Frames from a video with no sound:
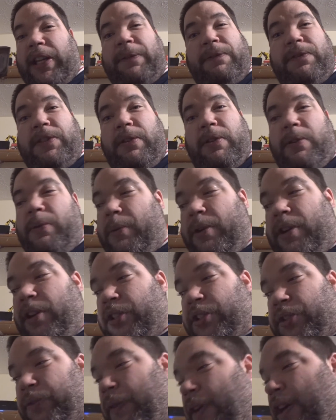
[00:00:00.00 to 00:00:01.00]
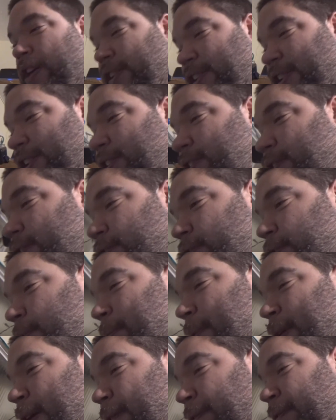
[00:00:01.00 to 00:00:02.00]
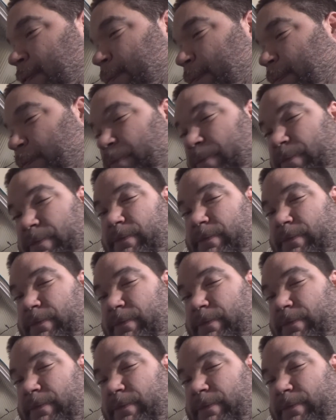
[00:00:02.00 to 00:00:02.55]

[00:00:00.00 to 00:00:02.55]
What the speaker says: even though it works fine, apart from,